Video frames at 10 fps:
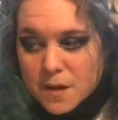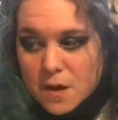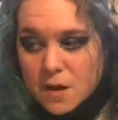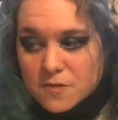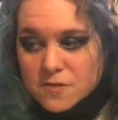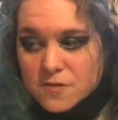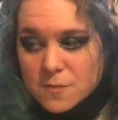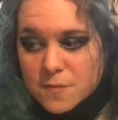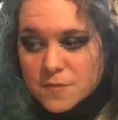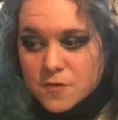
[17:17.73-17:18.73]
asks
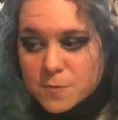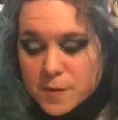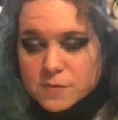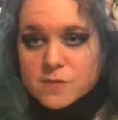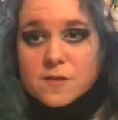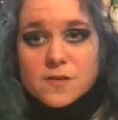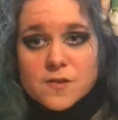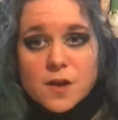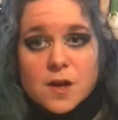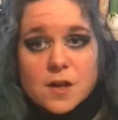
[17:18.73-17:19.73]
him if he spoke to this
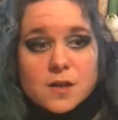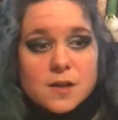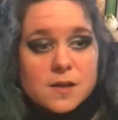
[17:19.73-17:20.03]
girl,